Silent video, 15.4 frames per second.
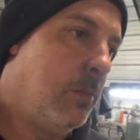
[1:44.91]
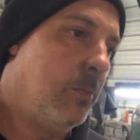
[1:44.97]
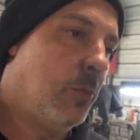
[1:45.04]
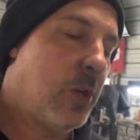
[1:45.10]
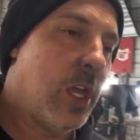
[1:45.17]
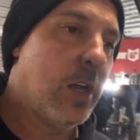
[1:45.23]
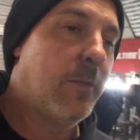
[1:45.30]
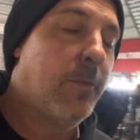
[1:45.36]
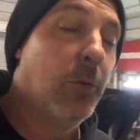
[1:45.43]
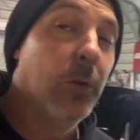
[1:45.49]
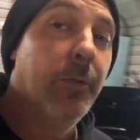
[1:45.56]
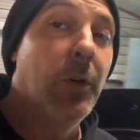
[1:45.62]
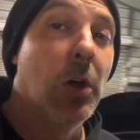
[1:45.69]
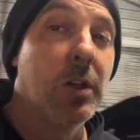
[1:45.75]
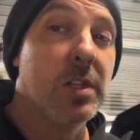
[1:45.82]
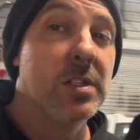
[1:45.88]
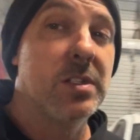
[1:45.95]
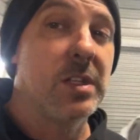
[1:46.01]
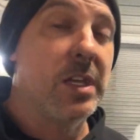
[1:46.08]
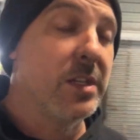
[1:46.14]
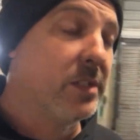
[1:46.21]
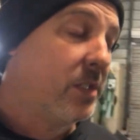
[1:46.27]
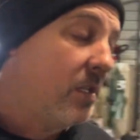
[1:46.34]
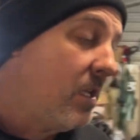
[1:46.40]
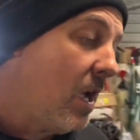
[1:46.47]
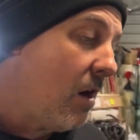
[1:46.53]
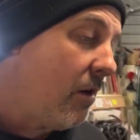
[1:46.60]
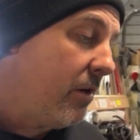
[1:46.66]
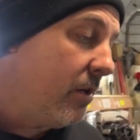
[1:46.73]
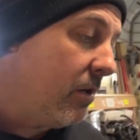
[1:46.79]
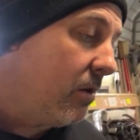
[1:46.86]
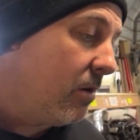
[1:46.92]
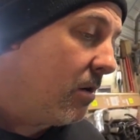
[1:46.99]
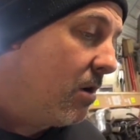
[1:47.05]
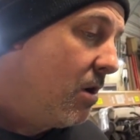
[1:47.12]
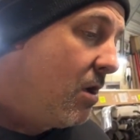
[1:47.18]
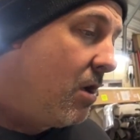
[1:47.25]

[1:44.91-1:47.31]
We got a Ford Focus ST out here.